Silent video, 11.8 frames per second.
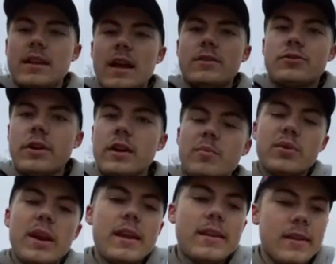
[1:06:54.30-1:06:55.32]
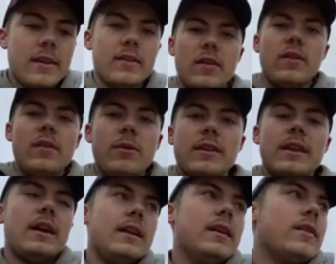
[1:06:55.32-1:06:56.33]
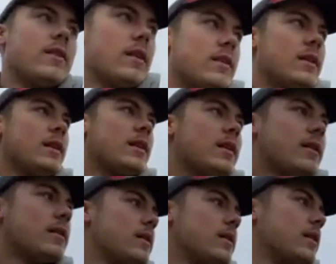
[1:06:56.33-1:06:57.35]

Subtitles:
Just Dad trying to break things is what that is, I think.